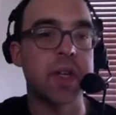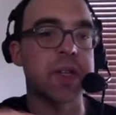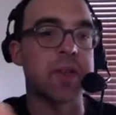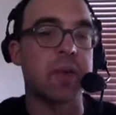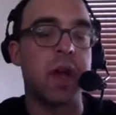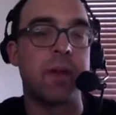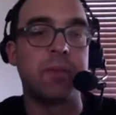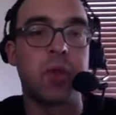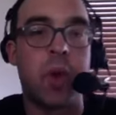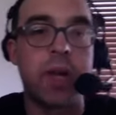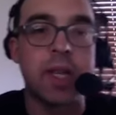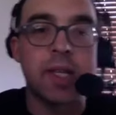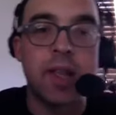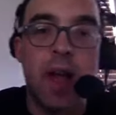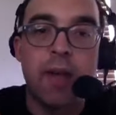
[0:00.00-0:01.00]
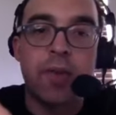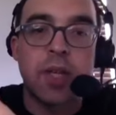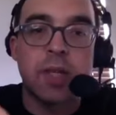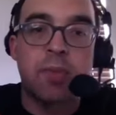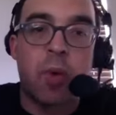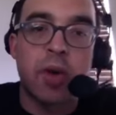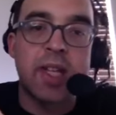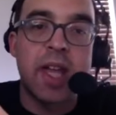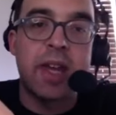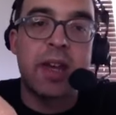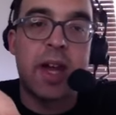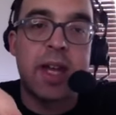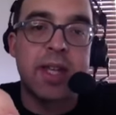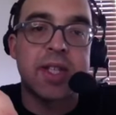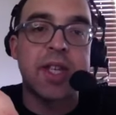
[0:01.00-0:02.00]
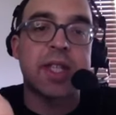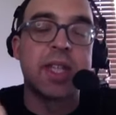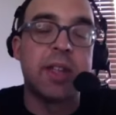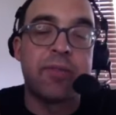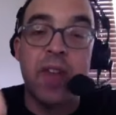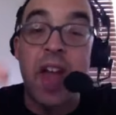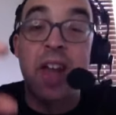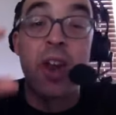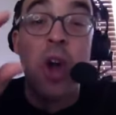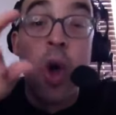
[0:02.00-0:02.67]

So come join us live on Sportsnet 960 The Fan,